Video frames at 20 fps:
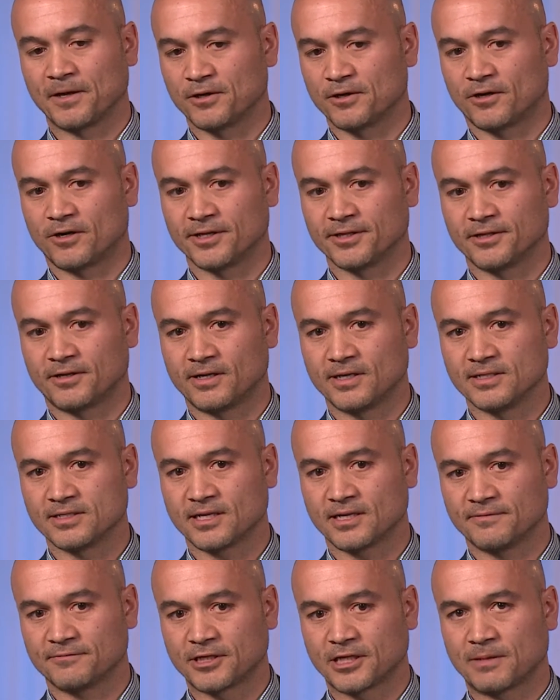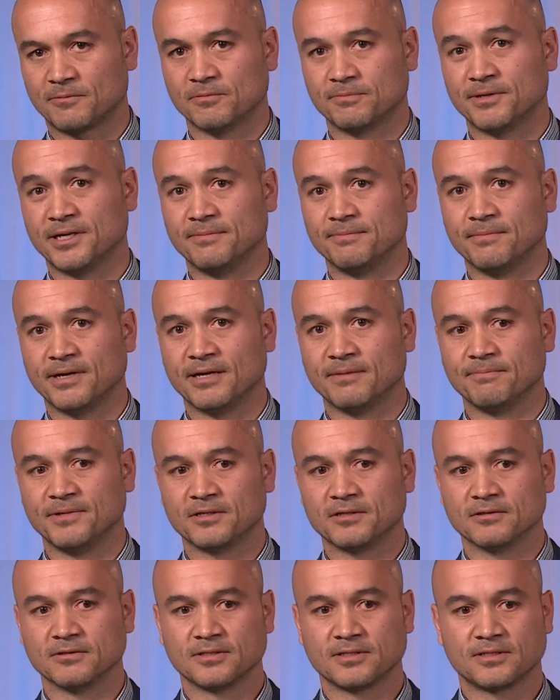the guidelines have trouble being
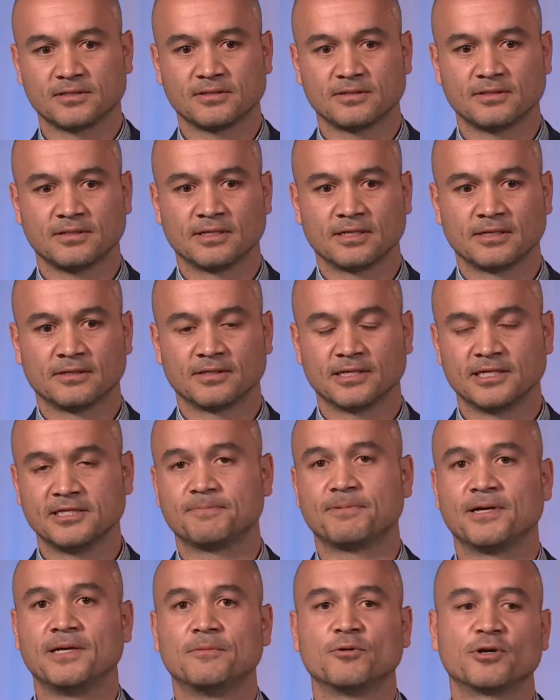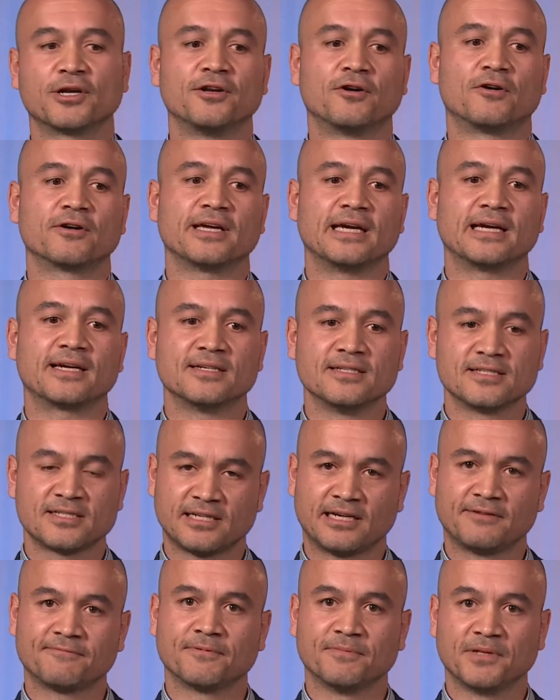met because these people cannot get
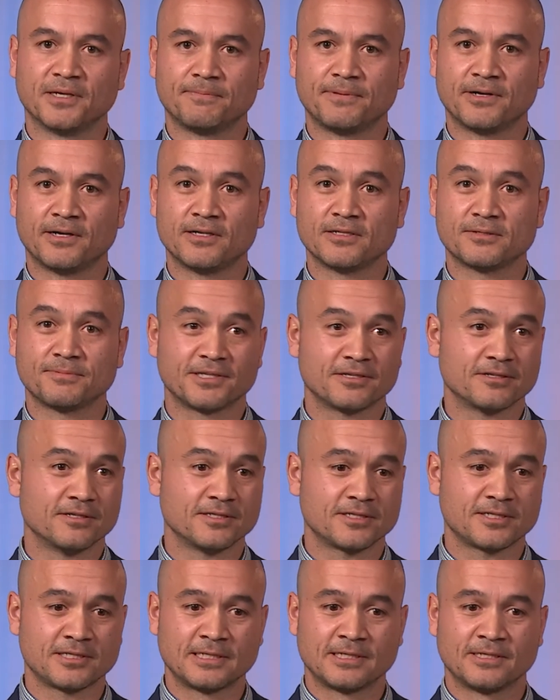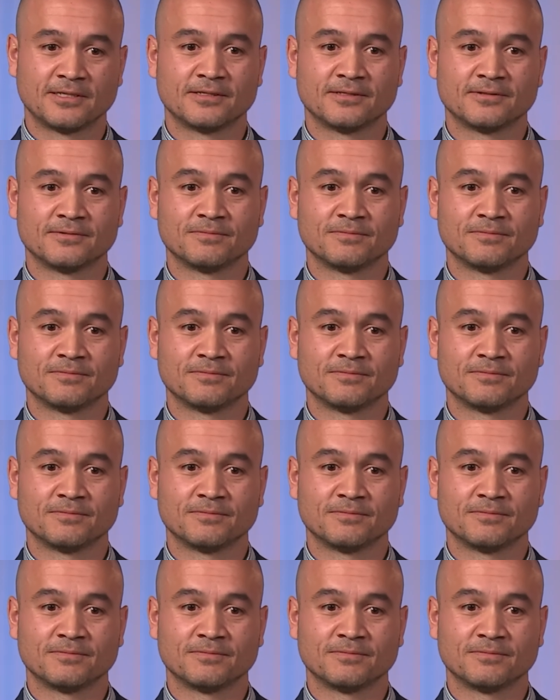consent from their parents because